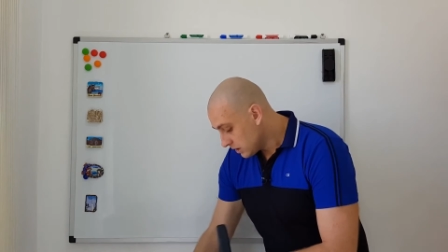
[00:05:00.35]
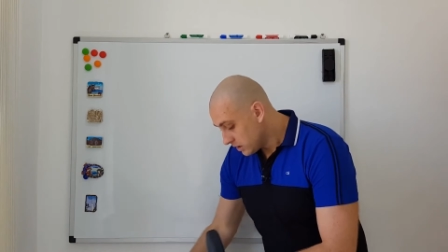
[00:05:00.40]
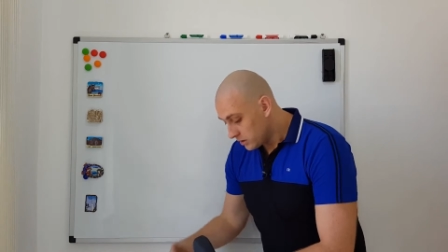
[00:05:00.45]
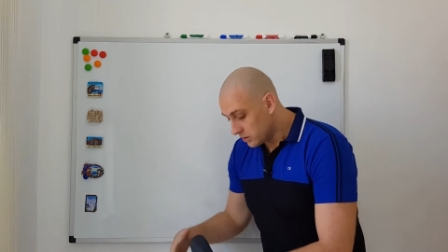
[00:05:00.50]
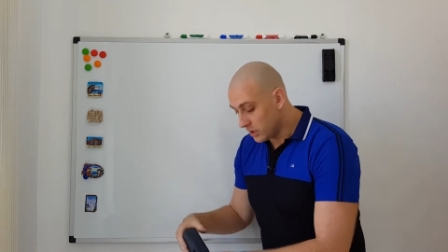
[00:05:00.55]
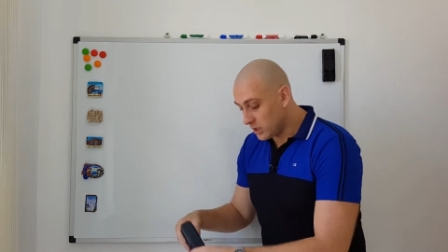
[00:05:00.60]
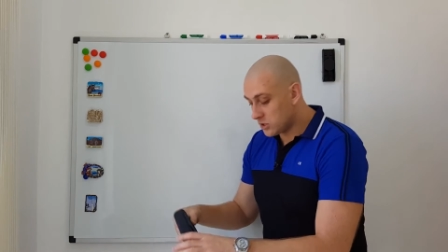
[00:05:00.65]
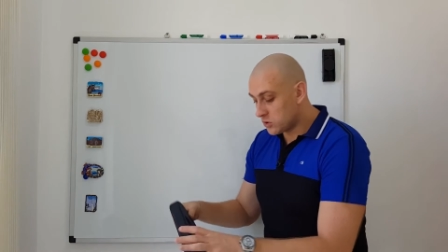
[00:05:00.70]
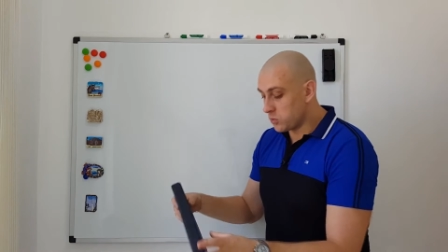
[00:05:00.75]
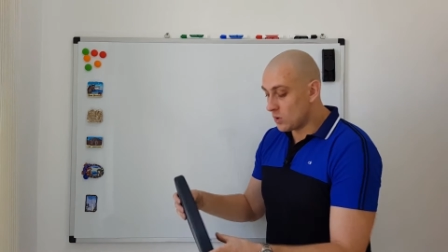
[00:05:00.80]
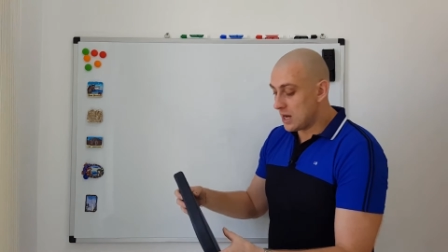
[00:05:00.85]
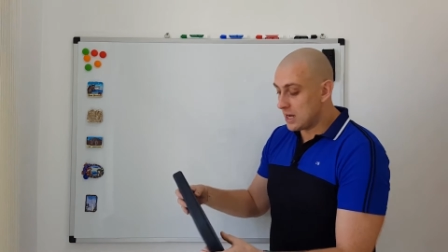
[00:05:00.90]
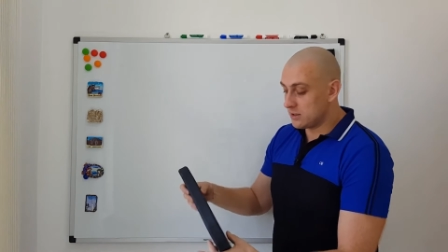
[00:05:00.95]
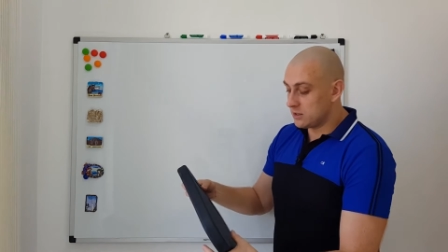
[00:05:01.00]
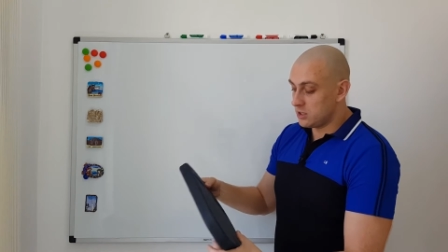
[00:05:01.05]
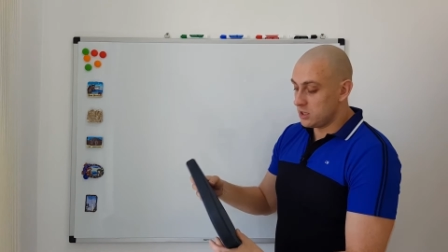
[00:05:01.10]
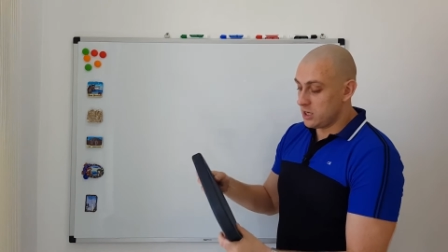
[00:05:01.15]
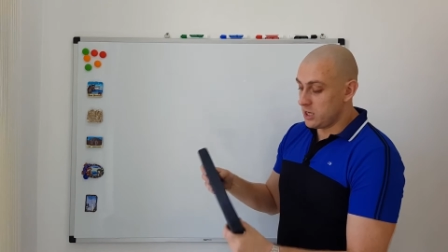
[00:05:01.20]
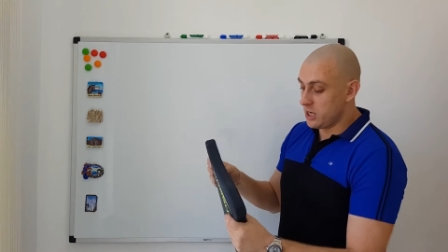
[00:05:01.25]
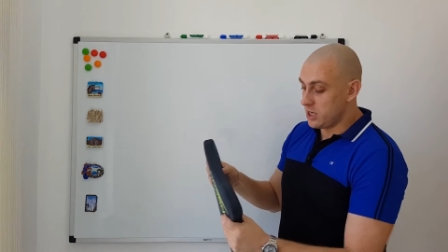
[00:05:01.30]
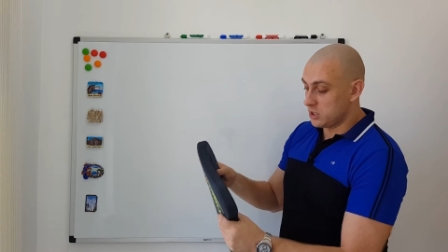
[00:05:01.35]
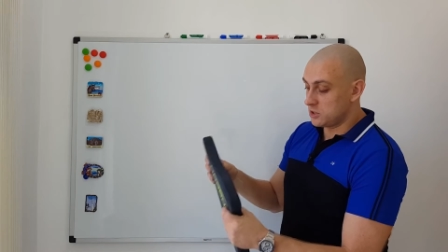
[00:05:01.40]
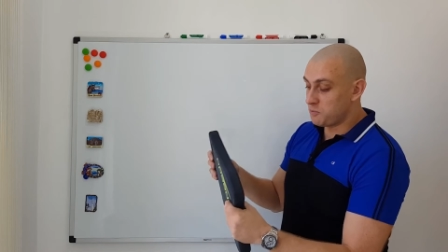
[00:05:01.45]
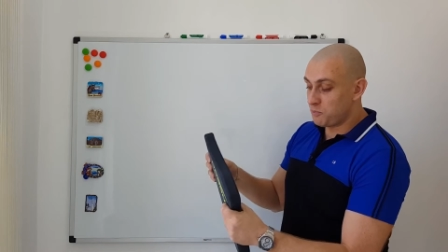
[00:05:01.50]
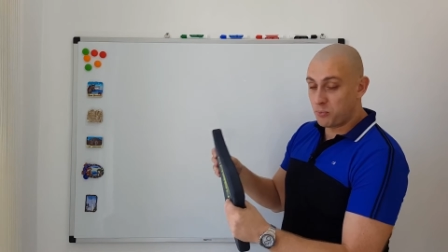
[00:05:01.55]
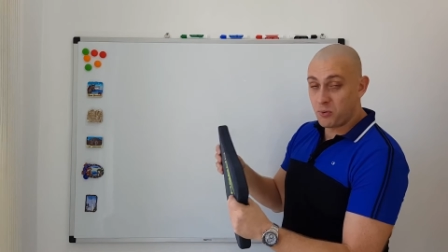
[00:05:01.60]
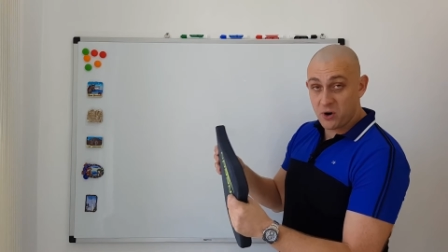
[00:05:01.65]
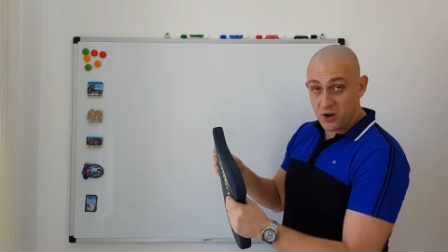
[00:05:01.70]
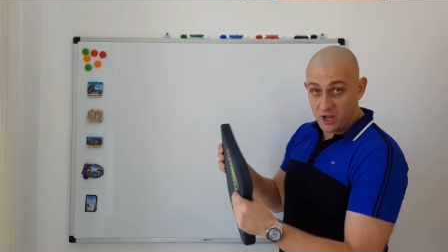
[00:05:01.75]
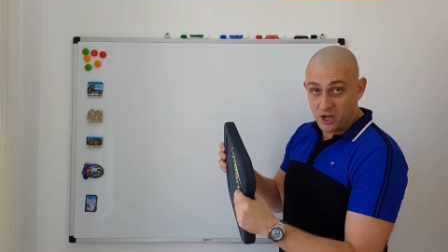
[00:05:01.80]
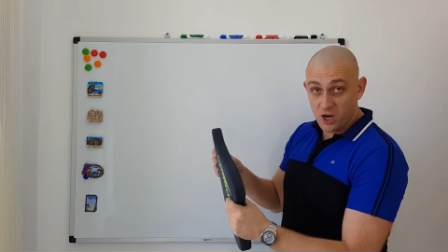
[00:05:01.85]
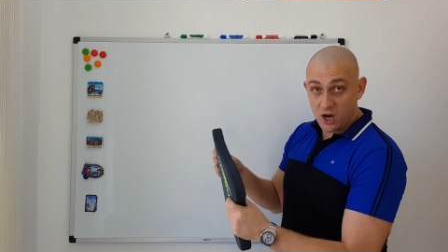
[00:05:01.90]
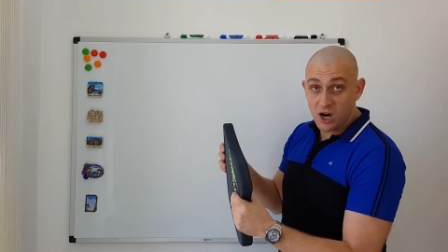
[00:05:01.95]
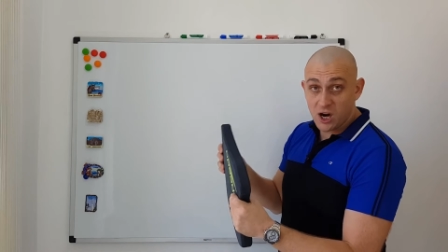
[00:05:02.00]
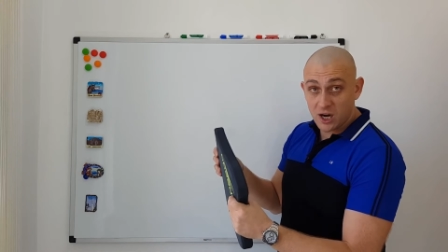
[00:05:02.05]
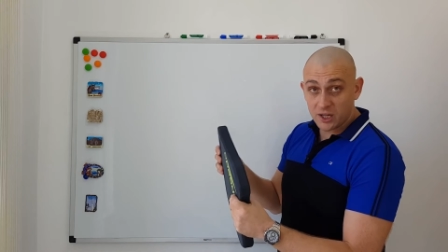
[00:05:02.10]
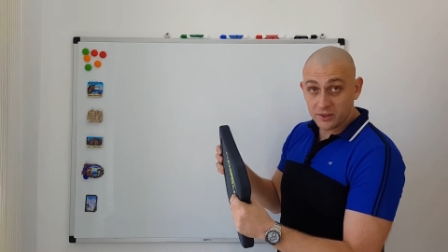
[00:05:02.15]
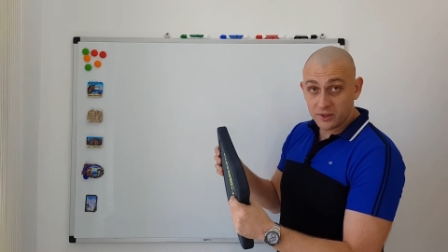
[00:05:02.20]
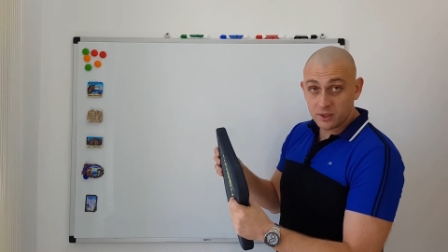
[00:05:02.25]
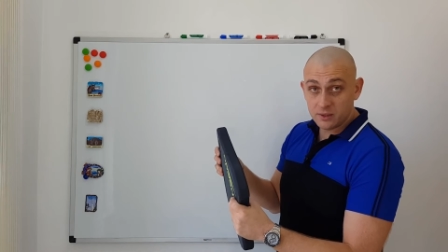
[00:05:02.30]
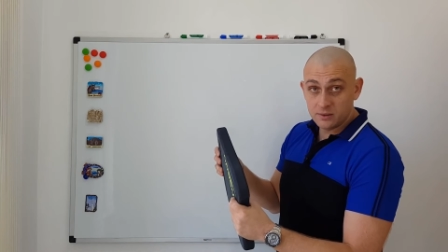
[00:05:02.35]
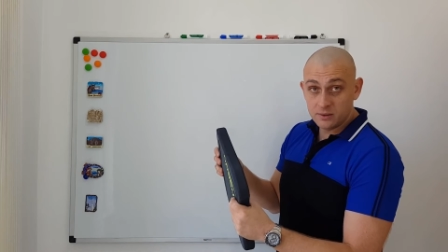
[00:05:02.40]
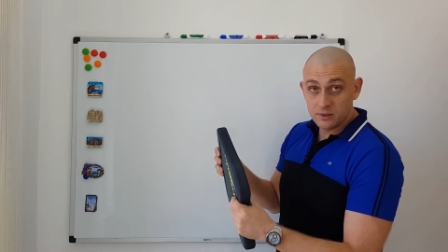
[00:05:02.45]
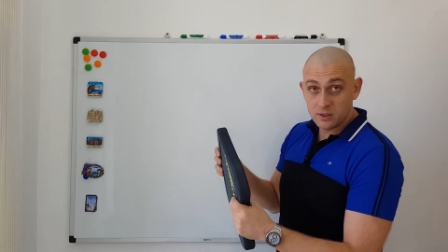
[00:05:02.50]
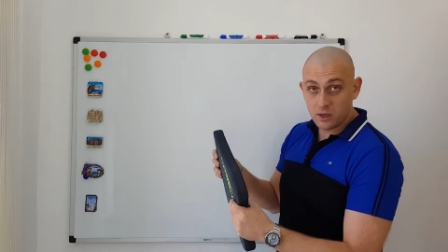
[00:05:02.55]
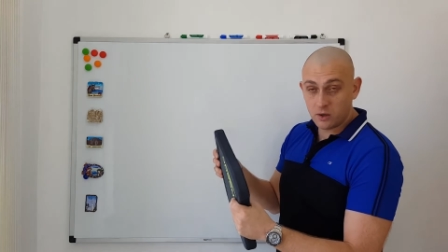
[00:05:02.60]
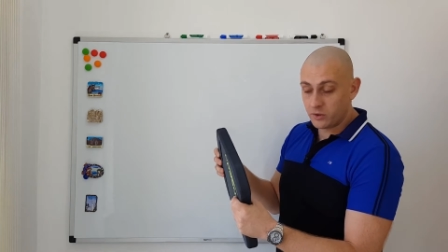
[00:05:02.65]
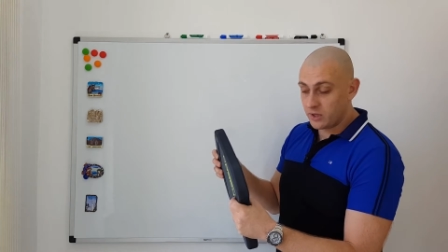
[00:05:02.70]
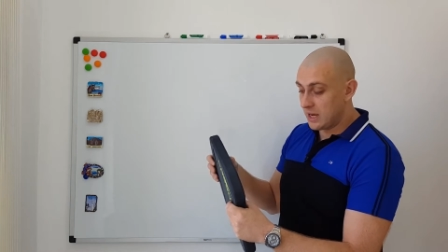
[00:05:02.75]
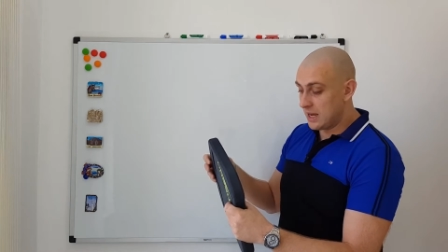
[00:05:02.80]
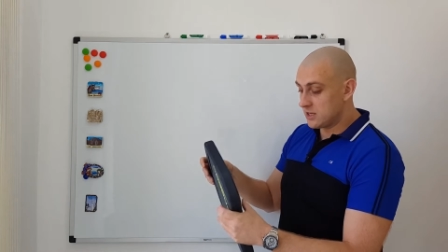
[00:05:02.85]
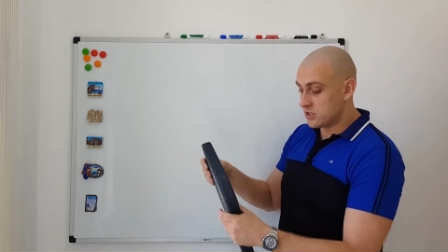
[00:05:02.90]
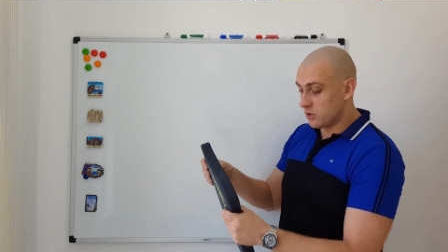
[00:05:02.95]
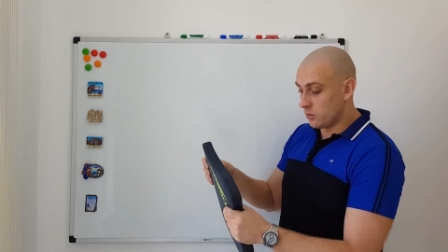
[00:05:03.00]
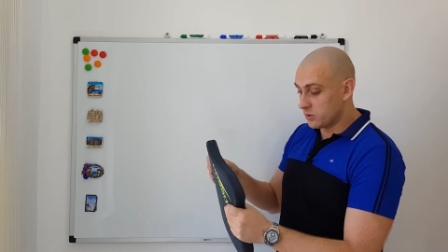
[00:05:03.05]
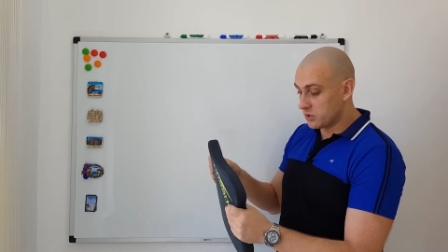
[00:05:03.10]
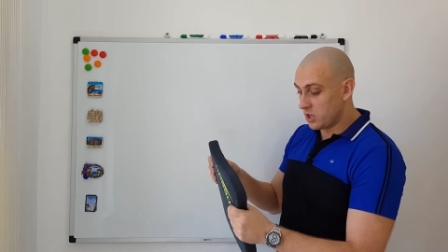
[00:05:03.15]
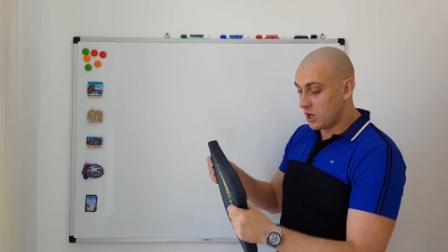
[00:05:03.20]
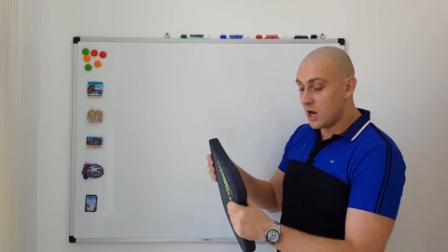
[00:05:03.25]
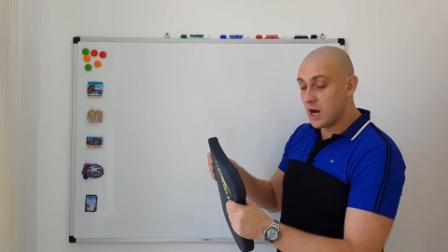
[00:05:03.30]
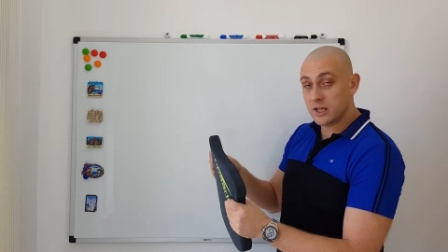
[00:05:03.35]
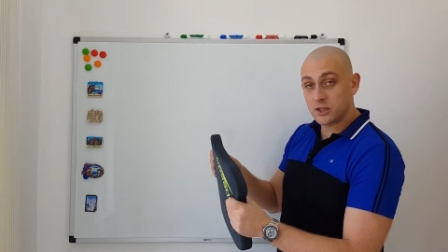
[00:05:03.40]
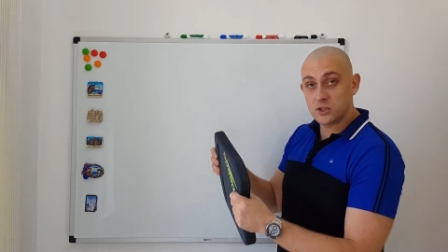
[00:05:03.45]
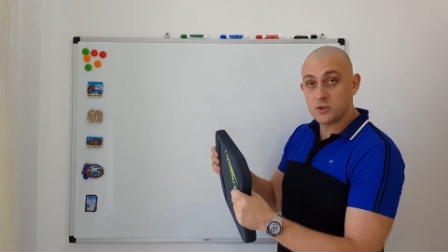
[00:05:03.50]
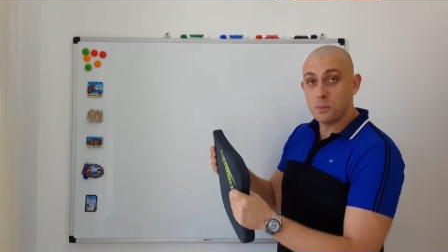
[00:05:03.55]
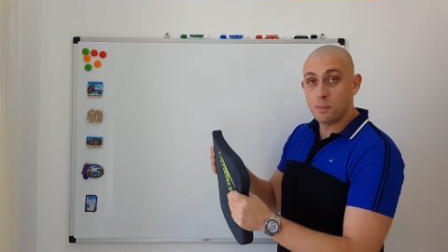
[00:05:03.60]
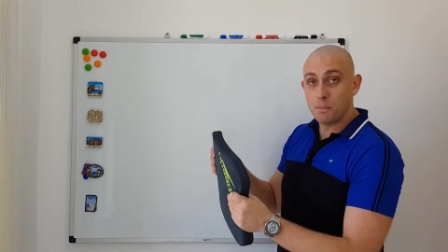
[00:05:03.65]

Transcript: This one is pretty hard, Okay, so it's hard to